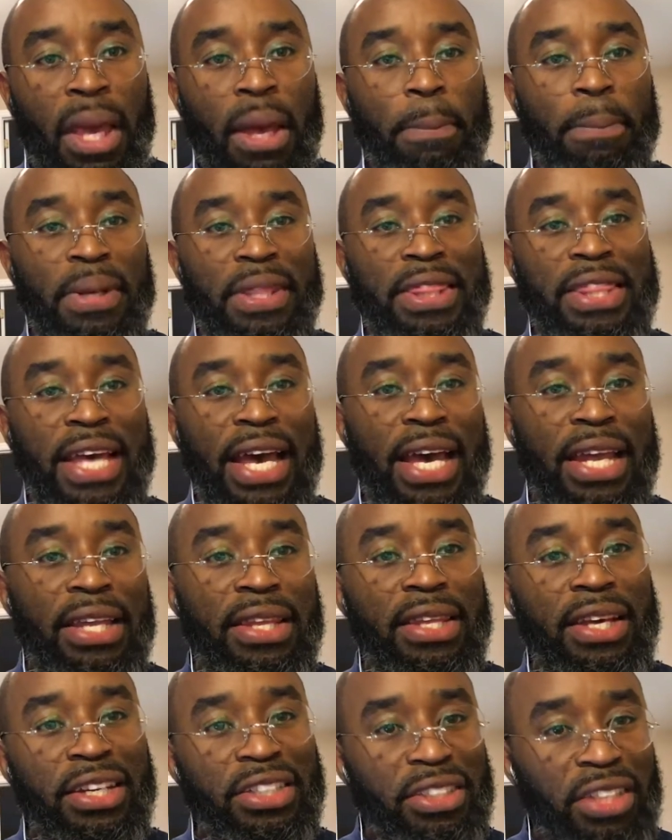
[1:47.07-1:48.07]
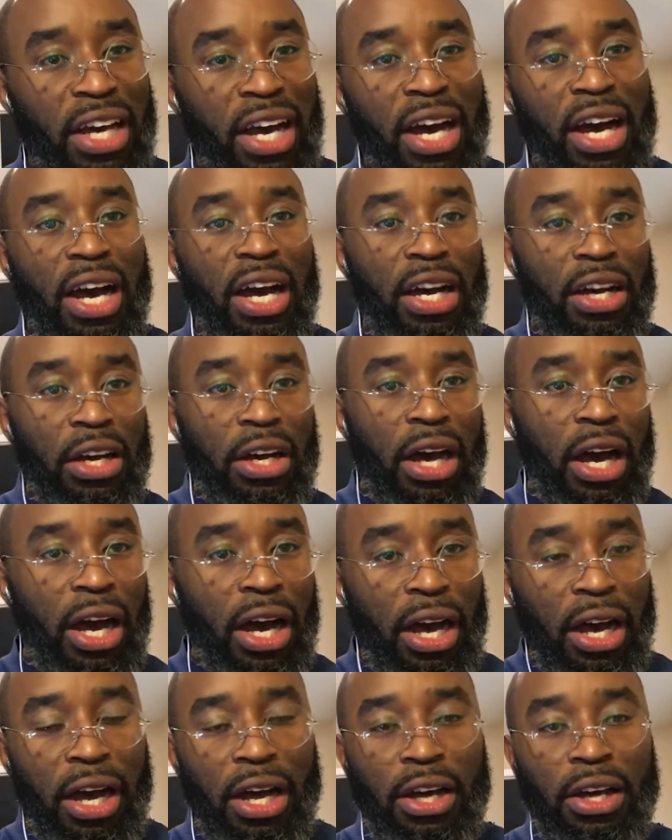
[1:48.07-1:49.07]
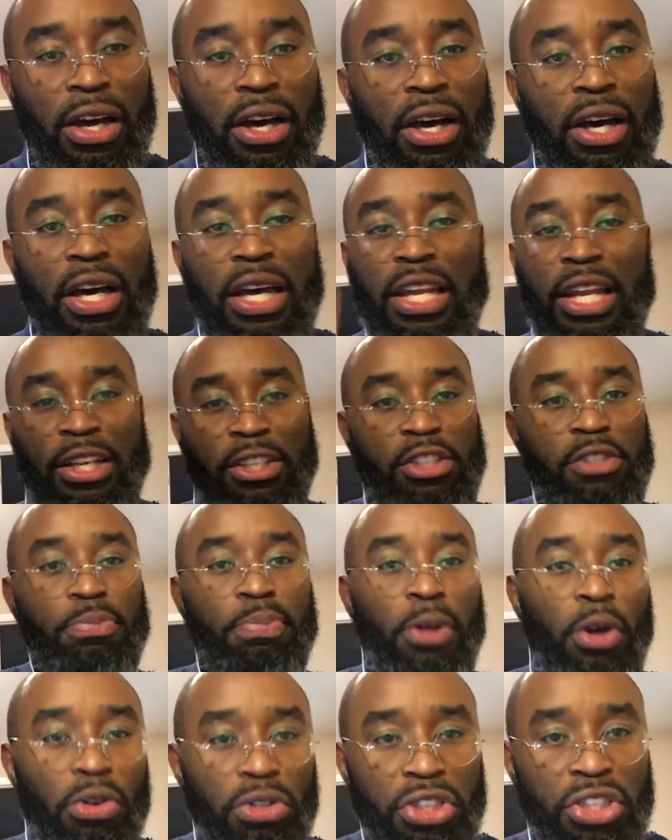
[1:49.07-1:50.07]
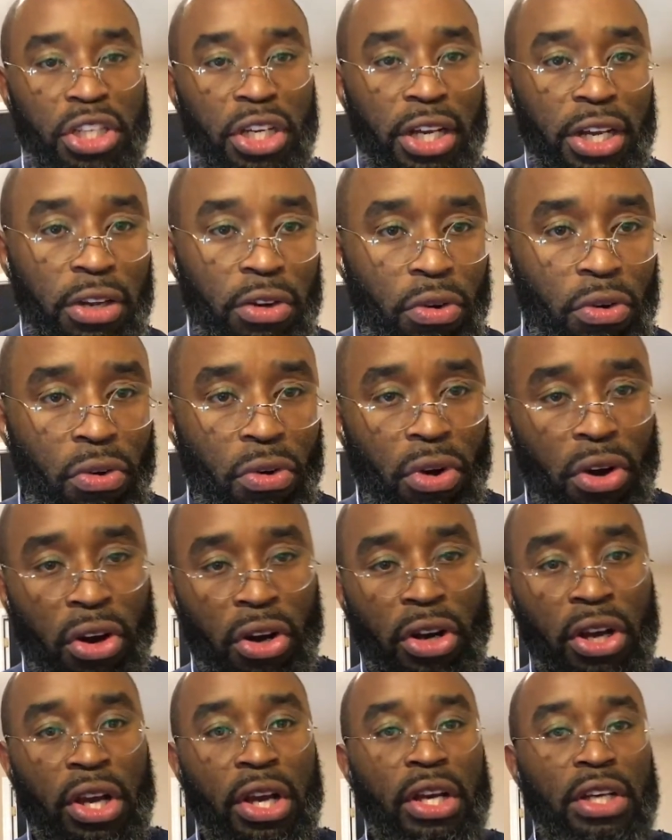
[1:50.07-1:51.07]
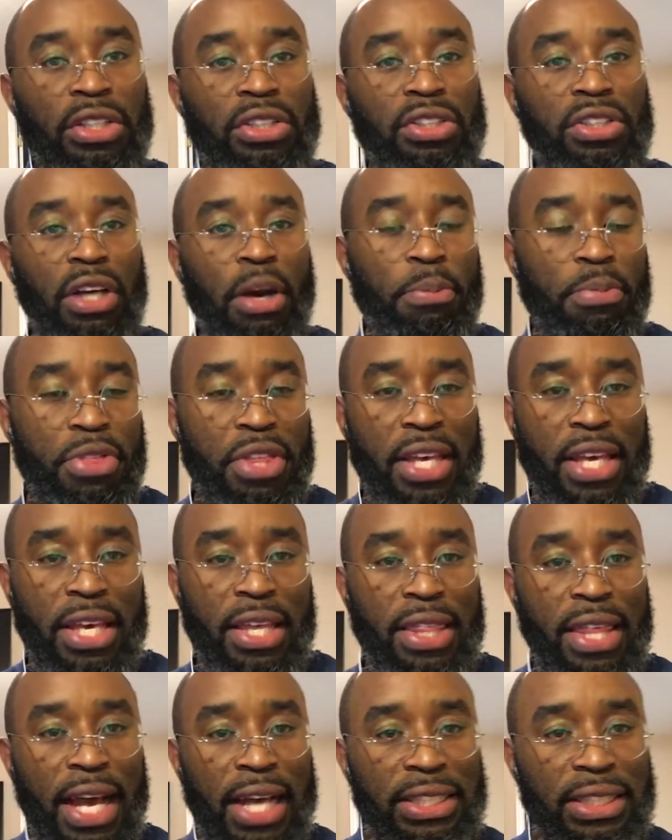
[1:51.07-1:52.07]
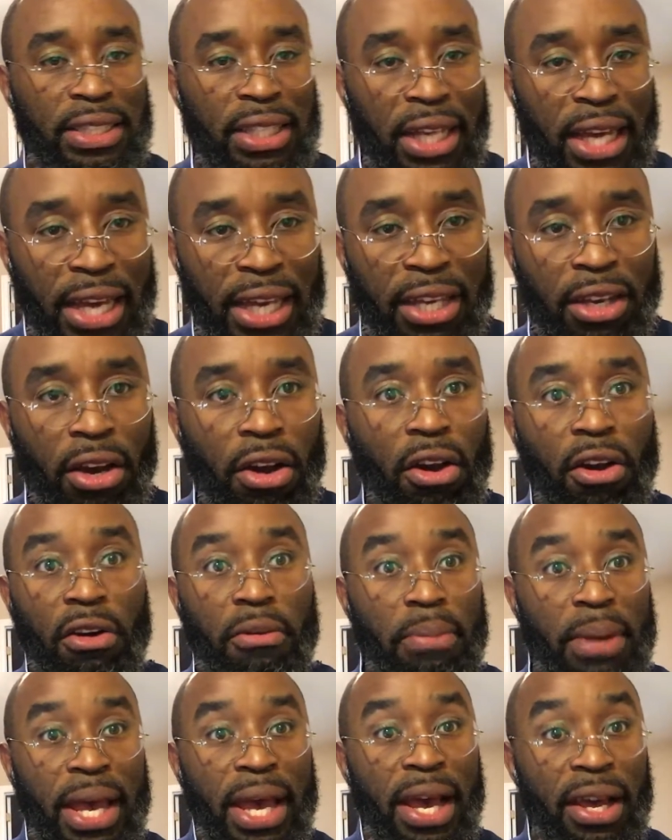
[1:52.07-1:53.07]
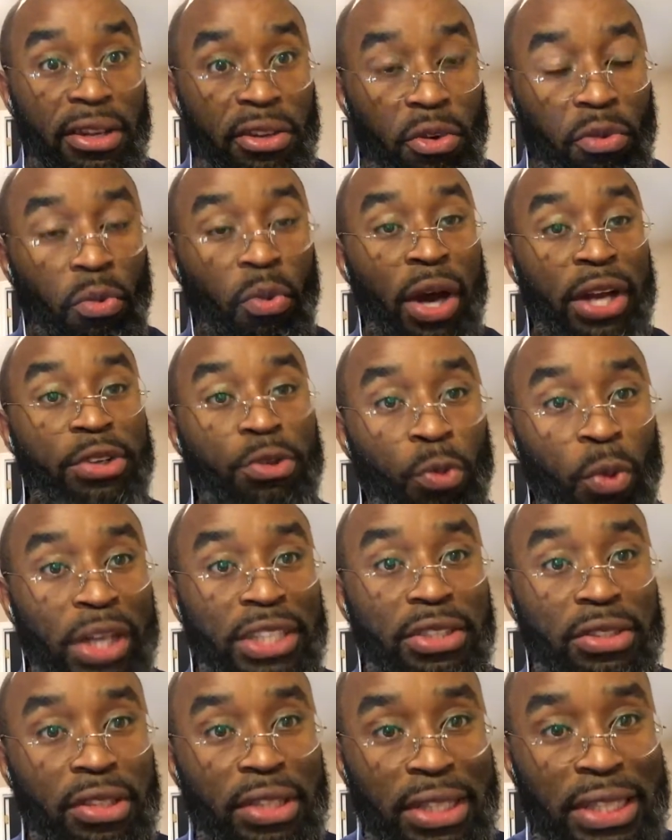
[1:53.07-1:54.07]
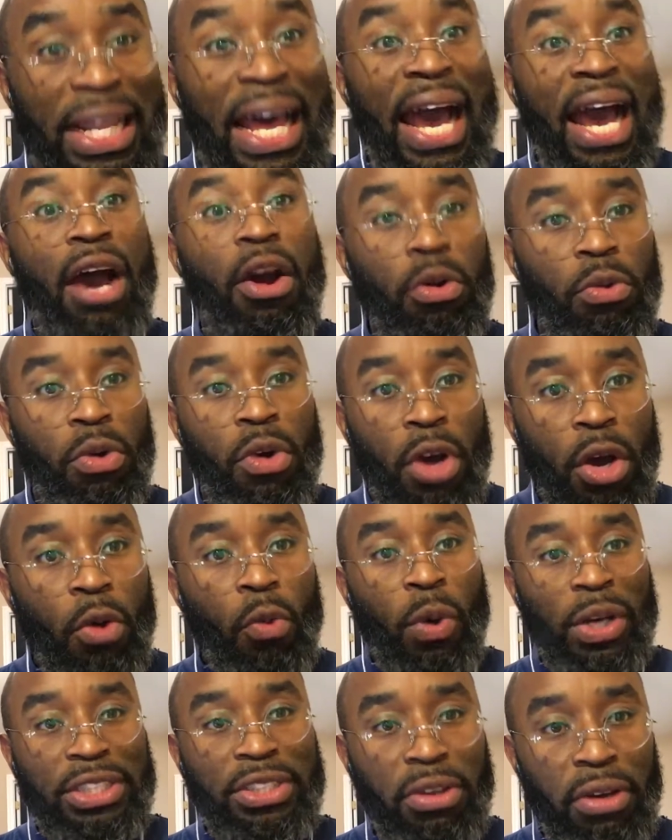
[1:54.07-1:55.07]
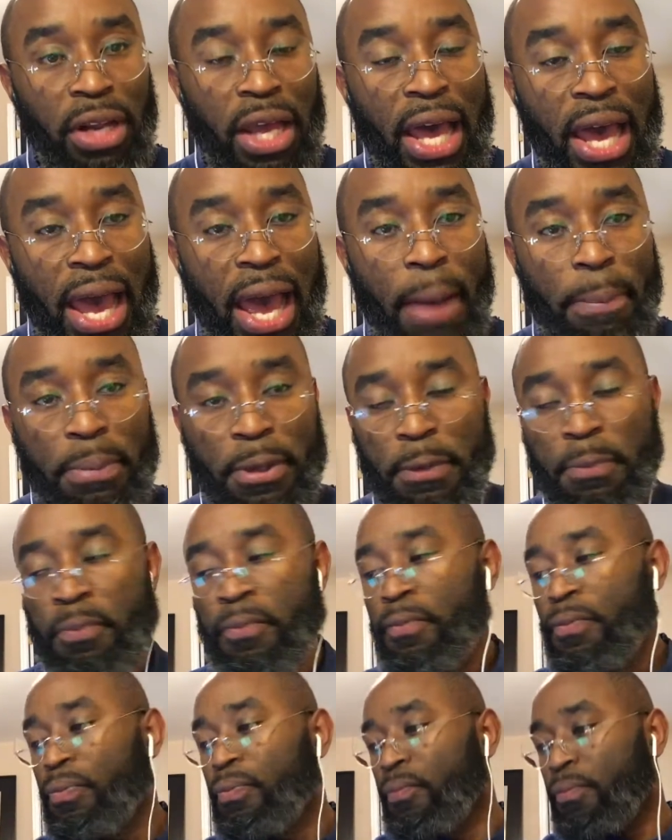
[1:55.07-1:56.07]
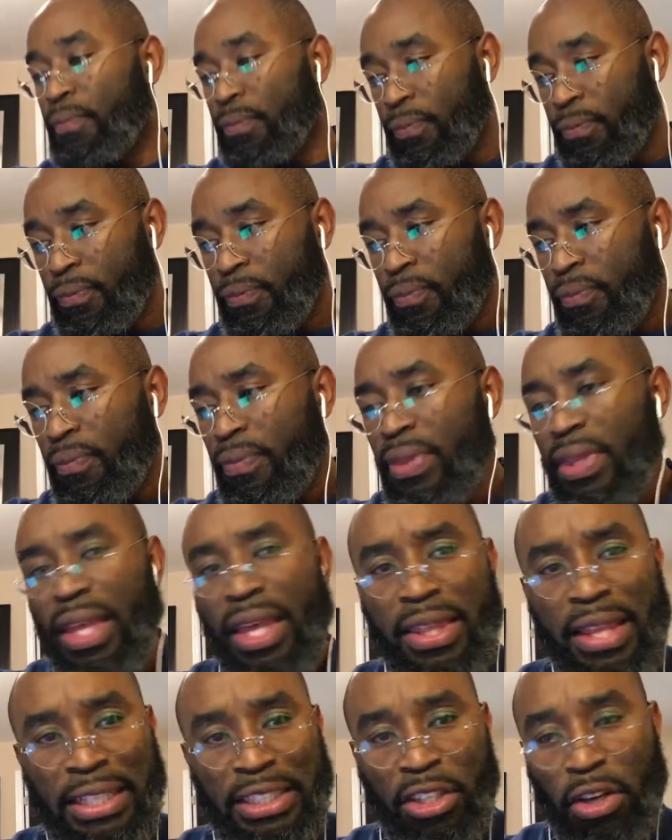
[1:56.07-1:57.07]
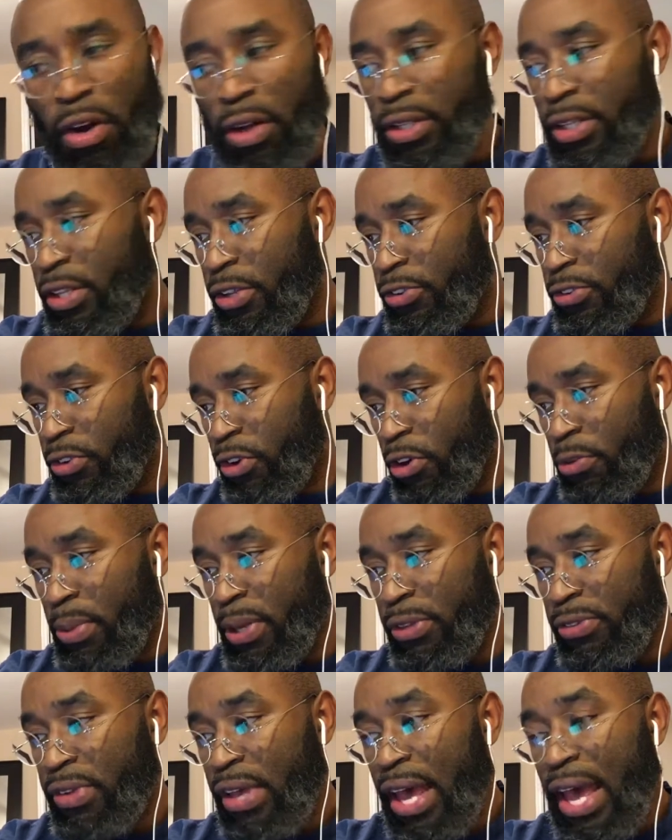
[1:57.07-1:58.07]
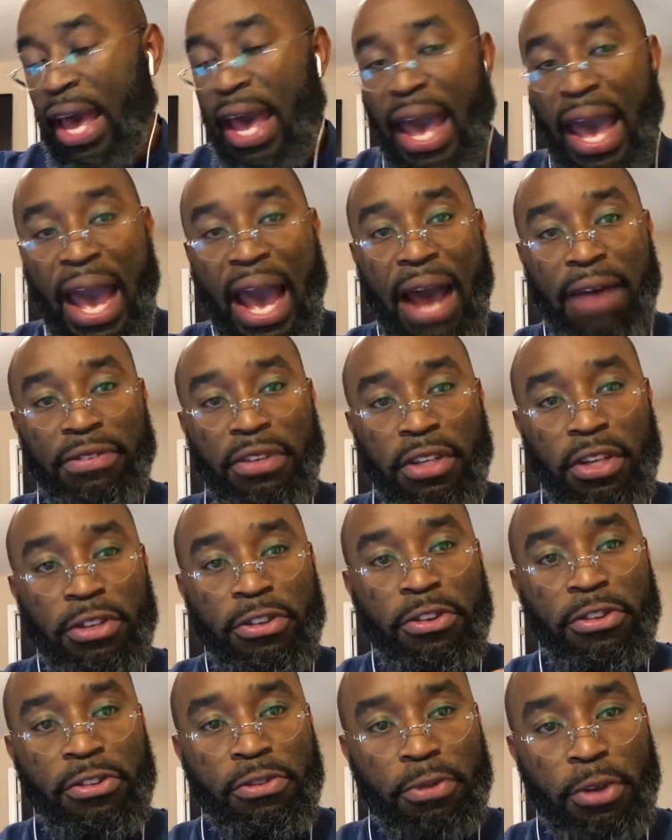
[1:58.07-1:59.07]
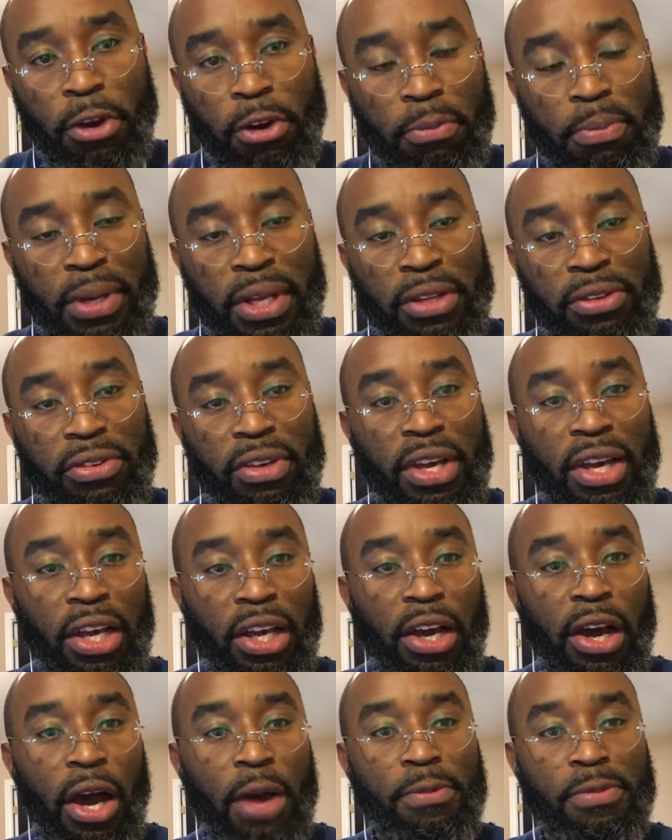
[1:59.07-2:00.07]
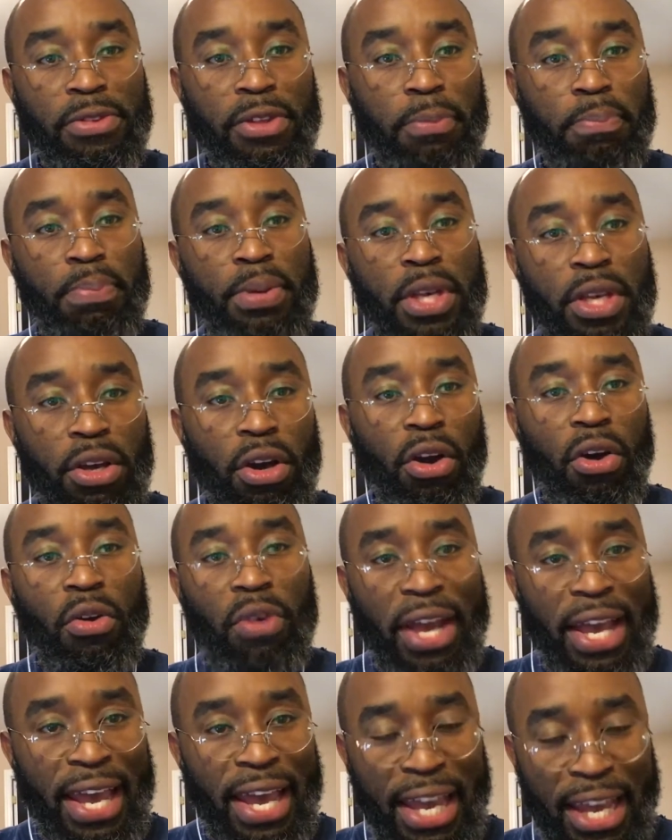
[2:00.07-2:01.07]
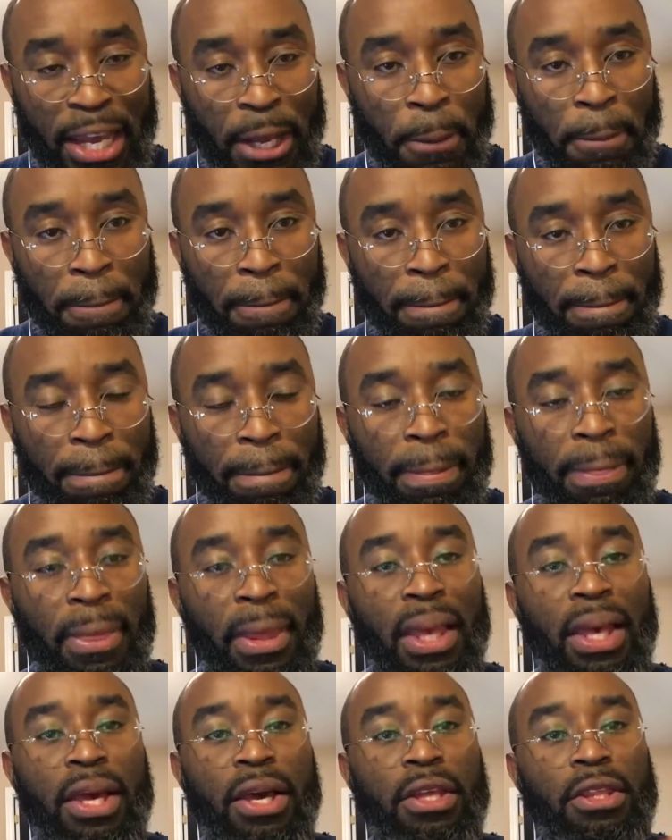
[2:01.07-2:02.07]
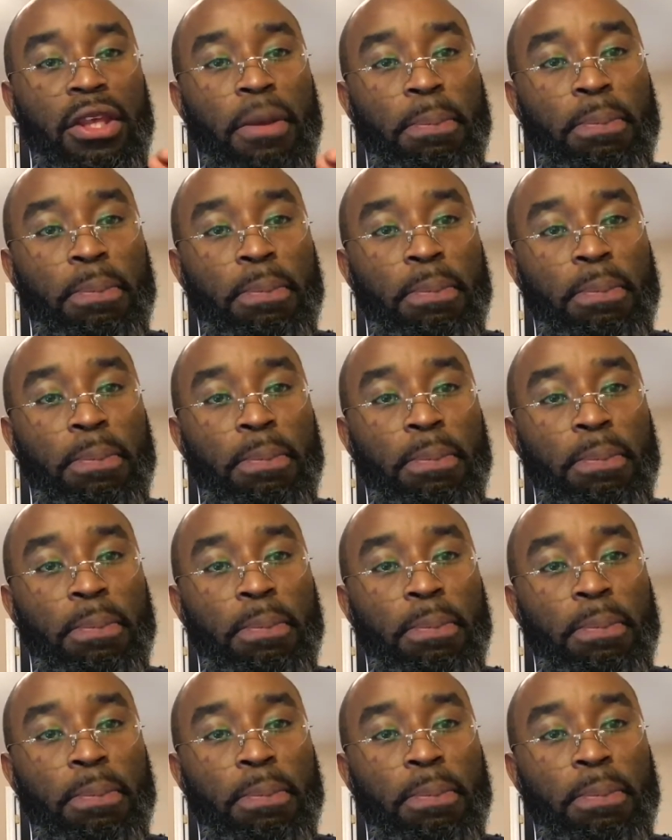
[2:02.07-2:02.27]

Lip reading: but then there's an explosion or something that's like, oh man, what's going to happen? That's called the disturbance. After the disturbance comes the POA. The